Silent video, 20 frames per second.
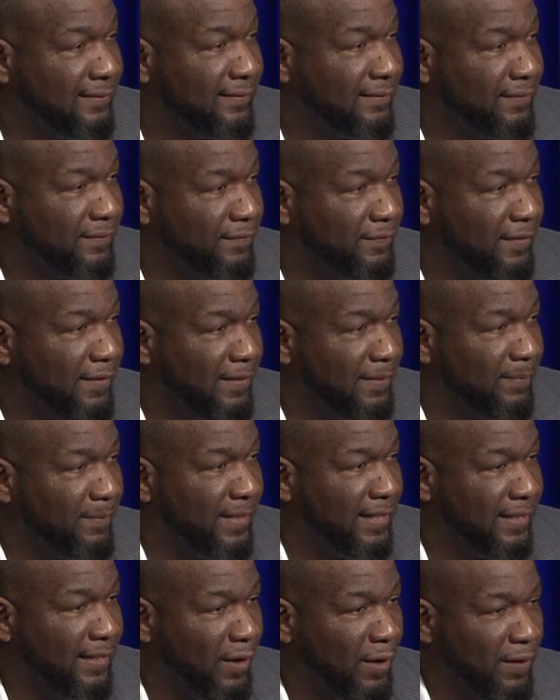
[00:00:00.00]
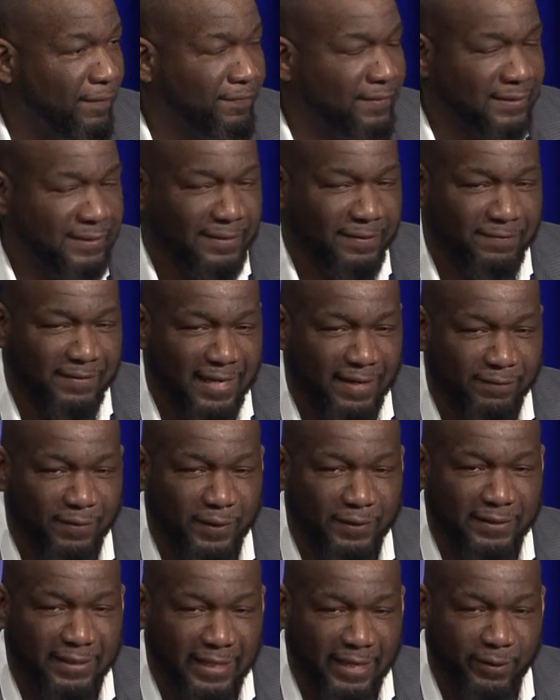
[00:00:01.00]
from the Office of
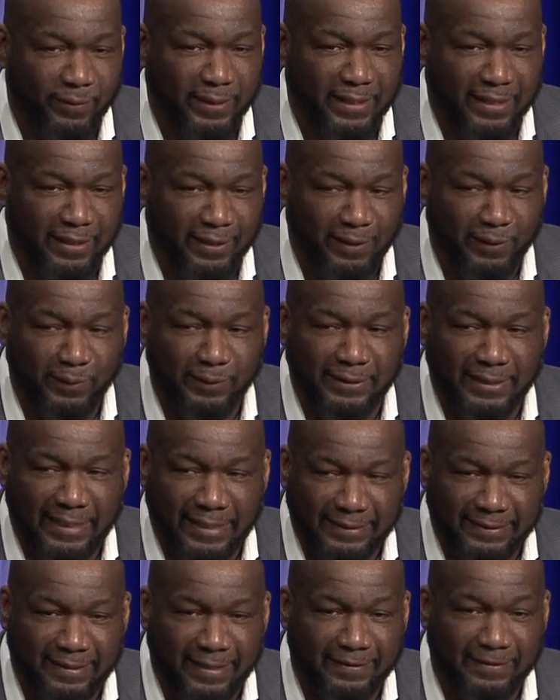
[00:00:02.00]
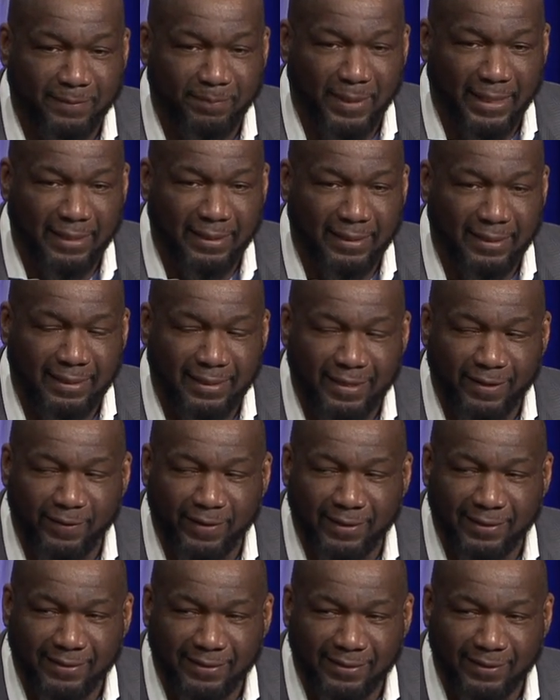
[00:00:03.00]
Diversity, Equity, Inclusion, and Accessibility here
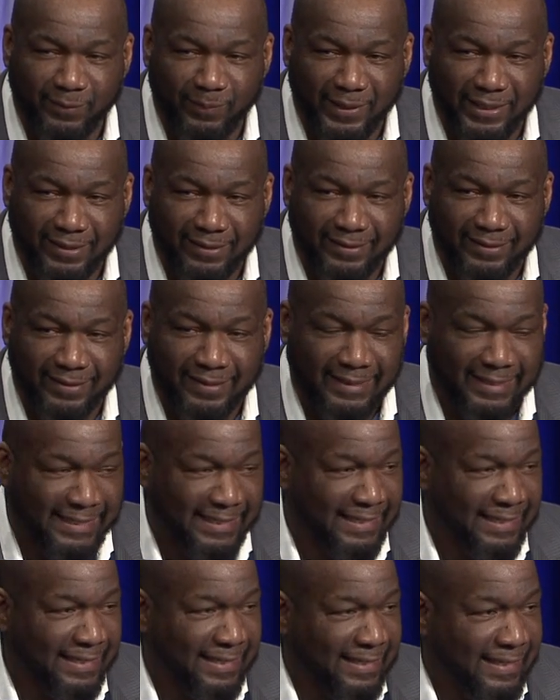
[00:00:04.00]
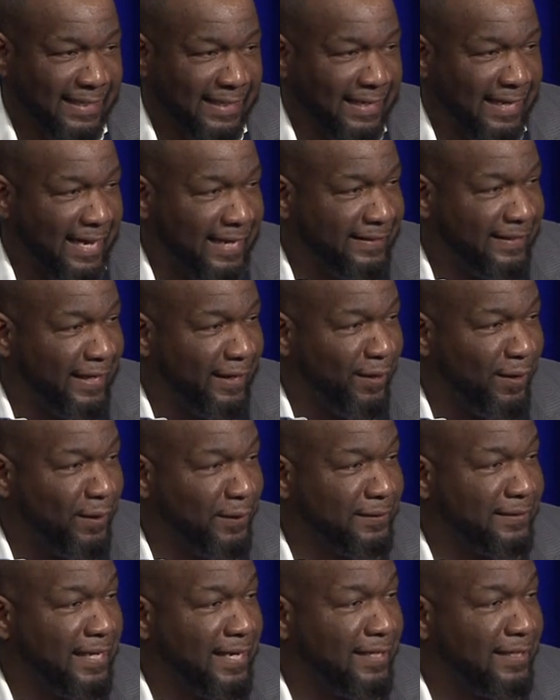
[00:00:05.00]
at HUD, where, like that
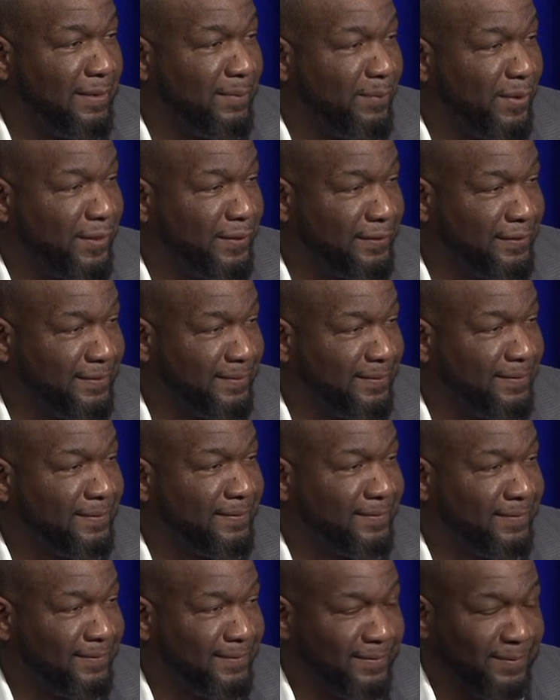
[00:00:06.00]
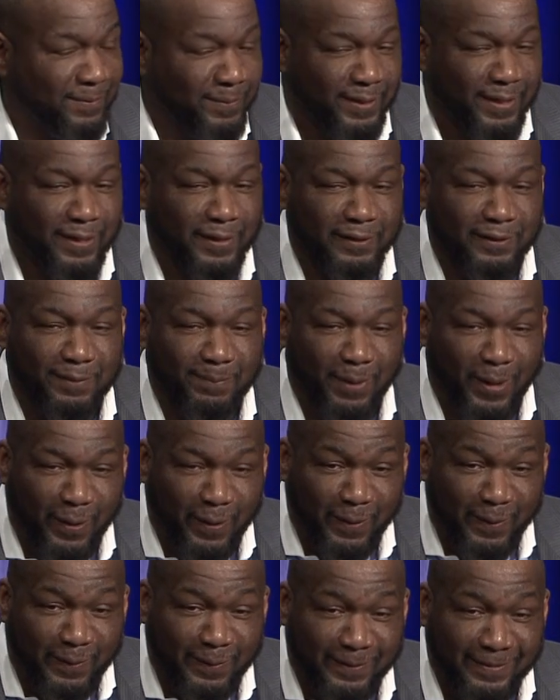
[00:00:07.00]
Allstate commercial, we are
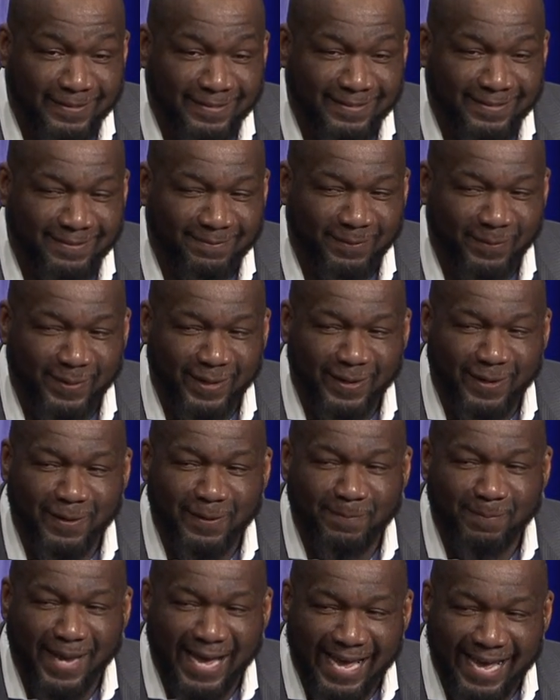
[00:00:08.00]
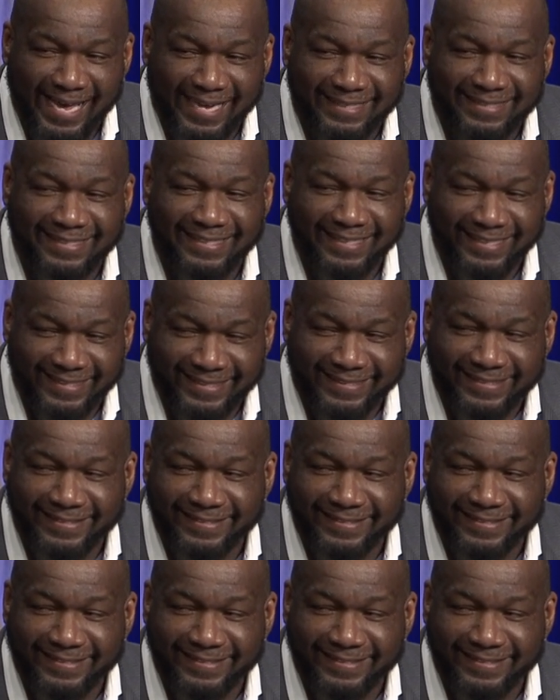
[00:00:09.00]
small, but we are a mighty.